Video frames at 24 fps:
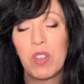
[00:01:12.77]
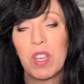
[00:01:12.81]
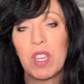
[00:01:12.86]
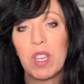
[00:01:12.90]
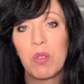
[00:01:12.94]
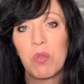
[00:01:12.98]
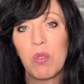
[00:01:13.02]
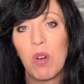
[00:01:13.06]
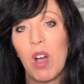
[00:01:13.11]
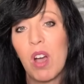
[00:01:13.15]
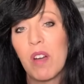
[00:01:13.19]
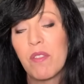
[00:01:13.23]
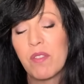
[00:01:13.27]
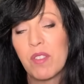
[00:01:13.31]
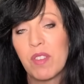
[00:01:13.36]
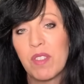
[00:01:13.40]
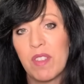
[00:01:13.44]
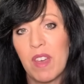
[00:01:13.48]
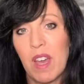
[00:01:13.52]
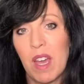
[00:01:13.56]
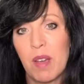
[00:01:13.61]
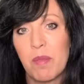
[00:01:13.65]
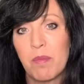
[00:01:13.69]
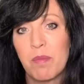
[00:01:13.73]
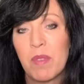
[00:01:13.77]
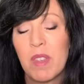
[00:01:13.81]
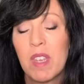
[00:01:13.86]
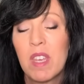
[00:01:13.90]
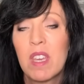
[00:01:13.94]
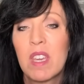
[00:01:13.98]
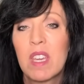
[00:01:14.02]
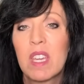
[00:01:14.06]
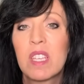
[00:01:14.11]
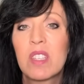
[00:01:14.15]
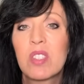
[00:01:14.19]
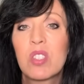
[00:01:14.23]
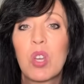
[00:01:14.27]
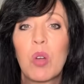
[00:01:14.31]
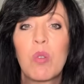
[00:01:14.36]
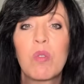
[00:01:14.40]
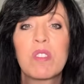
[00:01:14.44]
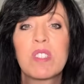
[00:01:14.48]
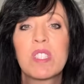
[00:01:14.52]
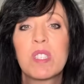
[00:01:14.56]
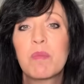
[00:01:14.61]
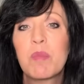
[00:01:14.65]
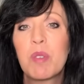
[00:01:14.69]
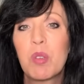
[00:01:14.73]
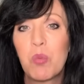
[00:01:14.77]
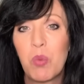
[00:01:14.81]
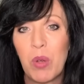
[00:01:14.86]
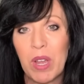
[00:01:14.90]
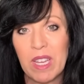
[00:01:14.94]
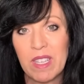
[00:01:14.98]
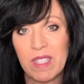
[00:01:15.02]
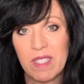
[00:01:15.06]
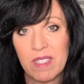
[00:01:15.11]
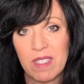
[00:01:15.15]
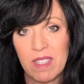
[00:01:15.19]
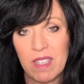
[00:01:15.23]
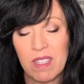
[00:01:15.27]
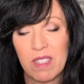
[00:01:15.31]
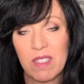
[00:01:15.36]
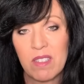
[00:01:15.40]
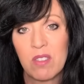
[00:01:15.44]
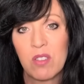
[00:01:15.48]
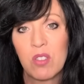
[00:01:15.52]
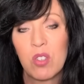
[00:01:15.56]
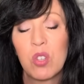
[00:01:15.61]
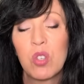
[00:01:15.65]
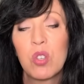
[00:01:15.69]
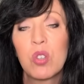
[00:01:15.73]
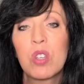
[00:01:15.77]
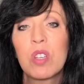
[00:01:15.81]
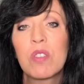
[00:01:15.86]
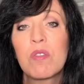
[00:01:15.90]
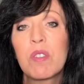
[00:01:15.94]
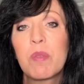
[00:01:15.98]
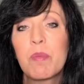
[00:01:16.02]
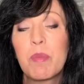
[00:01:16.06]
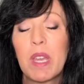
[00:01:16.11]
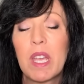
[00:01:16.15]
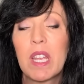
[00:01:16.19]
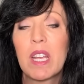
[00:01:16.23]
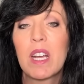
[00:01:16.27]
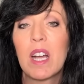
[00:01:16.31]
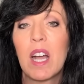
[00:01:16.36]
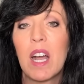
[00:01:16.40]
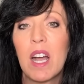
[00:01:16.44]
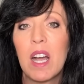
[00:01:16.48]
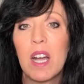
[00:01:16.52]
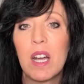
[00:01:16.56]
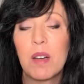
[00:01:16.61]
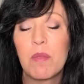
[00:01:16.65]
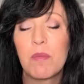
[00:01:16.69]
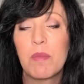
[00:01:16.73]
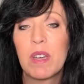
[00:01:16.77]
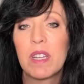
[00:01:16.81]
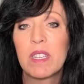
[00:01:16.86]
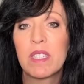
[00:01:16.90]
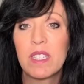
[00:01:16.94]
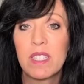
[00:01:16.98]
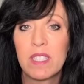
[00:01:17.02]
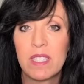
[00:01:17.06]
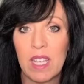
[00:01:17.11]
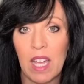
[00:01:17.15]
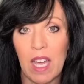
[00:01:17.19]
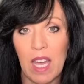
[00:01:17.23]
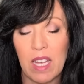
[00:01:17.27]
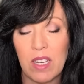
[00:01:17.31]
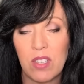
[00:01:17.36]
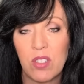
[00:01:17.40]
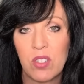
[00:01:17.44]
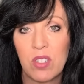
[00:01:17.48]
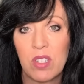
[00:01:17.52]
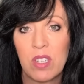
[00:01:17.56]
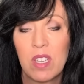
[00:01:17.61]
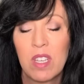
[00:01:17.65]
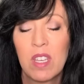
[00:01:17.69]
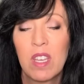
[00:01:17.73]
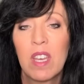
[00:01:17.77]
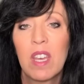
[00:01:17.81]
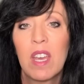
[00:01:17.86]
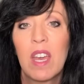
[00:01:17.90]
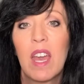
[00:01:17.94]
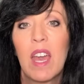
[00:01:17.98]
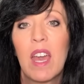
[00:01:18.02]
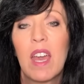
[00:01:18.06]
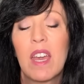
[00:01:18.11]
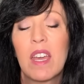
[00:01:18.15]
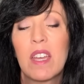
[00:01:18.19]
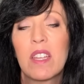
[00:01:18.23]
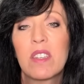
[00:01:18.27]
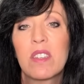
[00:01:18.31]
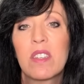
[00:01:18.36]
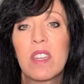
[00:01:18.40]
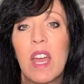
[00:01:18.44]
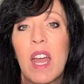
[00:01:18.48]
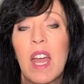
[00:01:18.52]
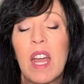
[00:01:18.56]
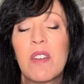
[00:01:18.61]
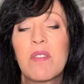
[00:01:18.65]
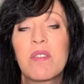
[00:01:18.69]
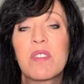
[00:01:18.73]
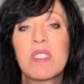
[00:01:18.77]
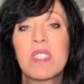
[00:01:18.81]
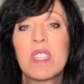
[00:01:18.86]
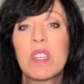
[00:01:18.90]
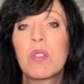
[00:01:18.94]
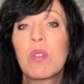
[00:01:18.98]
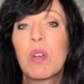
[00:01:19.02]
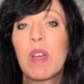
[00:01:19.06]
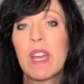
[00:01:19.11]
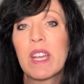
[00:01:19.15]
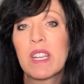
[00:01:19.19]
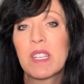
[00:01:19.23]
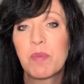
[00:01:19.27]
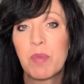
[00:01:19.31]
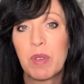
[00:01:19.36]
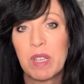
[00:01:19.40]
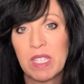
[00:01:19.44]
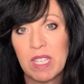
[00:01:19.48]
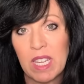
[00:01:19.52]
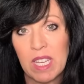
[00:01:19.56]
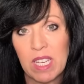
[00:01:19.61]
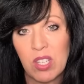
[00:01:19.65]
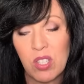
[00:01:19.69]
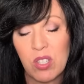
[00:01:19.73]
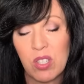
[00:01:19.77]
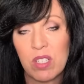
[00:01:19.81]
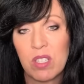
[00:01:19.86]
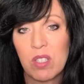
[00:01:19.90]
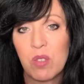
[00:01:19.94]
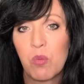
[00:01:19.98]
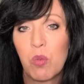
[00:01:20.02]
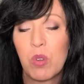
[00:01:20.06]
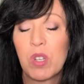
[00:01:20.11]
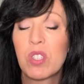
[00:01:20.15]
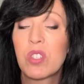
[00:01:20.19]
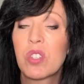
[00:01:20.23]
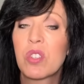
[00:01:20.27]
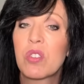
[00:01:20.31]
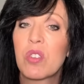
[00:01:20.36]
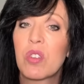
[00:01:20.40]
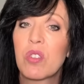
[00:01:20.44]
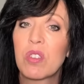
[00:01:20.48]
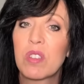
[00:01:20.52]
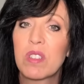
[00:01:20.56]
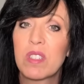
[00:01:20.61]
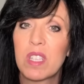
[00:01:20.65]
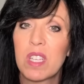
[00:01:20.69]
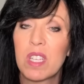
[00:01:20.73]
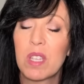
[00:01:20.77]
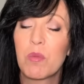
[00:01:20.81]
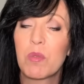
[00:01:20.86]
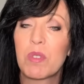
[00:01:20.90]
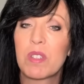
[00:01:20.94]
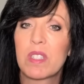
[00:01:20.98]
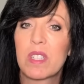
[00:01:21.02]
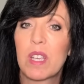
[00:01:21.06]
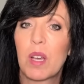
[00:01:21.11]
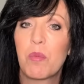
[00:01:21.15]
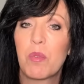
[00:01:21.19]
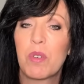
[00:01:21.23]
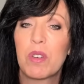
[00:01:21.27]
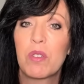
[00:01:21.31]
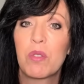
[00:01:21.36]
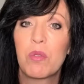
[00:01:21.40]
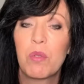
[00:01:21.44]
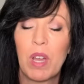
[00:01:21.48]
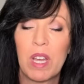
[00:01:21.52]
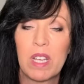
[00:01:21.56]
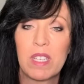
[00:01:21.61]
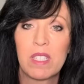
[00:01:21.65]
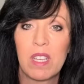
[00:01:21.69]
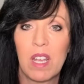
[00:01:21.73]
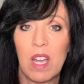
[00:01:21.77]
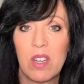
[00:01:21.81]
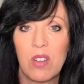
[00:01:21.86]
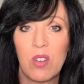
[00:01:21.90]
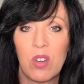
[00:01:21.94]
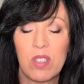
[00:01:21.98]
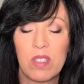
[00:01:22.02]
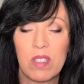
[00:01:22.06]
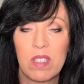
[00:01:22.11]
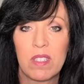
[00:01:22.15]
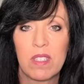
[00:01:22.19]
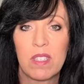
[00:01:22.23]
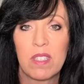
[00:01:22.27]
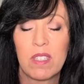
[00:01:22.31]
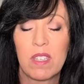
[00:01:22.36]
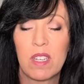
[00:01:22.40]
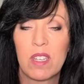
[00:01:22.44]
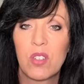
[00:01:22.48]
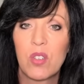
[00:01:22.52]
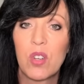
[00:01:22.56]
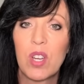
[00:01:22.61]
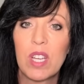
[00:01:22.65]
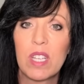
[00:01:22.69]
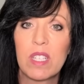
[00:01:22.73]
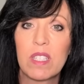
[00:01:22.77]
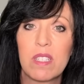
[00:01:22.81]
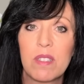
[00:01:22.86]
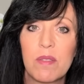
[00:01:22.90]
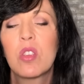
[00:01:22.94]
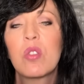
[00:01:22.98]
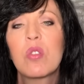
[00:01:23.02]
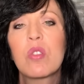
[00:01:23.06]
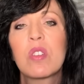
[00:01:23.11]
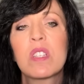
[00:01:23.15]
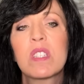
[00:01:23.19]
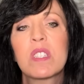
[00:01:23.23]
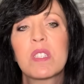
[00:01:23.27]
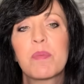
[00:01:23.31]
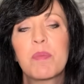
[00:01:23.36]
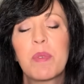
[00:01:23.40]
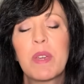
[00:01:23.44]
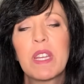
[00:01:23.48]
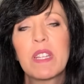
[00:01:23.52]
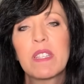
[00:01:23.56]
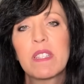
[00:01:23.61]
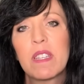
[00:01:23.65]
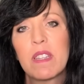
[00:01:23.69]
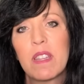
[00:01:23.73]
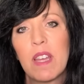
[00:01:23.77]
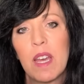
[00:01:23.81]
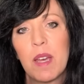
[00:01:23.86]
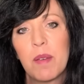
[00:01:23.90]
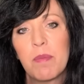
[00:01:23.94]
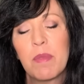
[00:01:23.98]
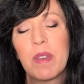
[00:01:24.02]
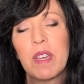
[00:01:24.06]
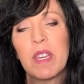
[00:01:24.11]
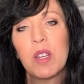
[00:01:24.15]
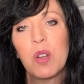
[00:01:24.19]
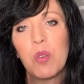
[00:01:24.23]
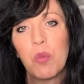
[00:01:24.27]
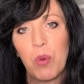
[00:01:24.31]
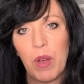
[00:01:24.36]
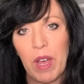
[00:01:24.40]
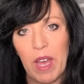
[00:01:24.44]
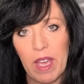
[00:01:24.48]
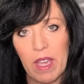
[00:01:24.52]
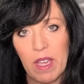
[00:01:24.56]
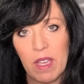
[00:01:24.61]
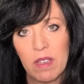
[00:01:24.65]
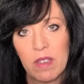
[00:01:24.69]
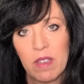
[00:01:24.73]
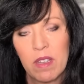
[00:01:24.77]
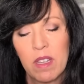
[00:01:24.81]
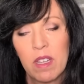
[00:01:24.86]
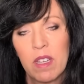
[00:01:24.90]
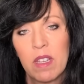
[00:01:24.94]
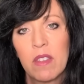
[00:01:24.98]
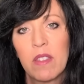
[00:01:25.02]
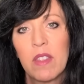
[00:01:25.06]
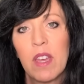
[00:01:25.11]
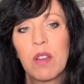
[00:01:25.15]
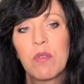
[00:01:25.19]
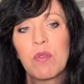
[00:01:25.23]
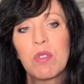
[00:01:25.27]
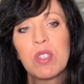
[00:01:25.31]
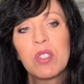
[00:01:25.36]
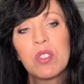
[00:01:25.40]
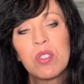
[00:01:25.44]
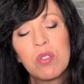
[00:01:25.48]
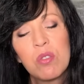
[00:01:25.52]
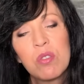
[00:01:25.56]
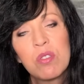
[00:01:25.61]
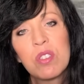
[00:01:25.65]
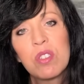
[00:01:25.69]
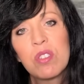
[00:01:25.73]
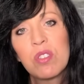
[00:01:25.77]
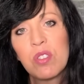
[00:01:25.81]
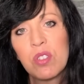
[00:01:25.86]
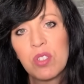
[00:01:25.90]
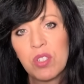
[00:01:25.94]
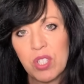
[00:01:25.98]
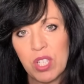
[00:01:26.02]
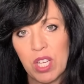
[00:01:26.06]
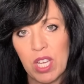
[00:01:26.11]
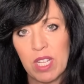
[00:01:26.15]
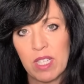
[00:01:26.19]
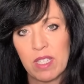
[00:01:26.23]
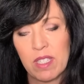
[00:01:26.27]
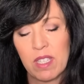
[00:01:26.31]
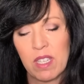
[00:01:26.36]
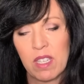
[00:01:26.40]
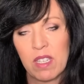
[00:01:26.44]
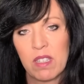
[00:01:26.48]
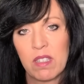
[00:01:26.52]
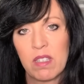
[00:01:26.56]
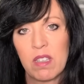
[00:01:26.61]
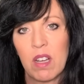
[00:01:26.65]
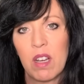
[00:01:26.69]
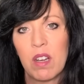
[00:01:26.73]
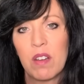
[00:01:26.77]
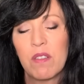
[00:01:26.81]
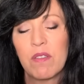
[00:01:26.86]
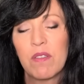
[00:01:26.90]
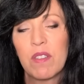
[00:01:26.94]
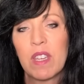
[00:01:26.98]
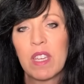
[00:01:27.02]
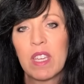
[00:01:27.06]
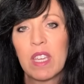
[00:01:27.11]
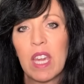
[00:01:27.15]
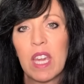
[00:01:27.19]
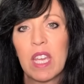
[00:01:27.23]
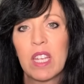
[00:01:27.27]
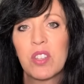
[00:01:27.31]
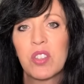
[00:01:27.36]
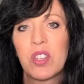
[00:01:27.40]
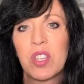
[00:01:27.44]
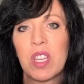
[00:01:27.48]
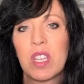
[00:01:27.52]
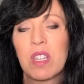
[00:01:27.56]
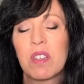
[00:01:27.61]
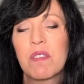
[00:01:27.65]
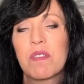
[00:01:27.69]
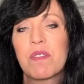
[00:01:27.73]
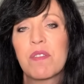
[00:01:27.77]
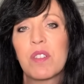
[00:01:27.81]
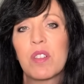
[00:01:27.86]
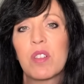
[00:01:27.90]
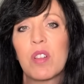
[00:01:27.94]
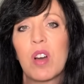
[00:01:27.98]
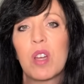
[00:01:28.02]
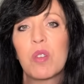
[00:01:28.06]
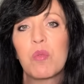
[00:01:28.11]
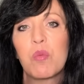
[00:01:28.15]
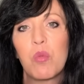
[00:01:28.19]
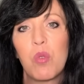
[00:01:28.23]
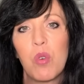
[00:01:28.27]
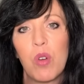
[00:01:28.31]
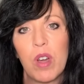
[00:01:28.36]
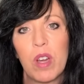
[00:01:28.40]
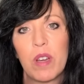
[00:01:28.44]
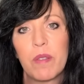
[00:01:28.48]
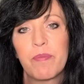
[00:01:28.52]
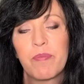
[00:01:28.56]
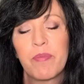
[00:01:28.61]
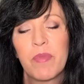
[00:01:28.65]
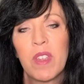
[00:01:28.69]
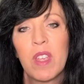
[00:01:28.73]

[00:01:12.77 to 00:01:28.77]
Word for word: that you offered them is going to be wasted. So you can remain calm and detached and have zero expectations once you know you're dealing with someone who has high narcissistic traits. You can speak to them in a way that reduces your chances of engaging in a full-on war.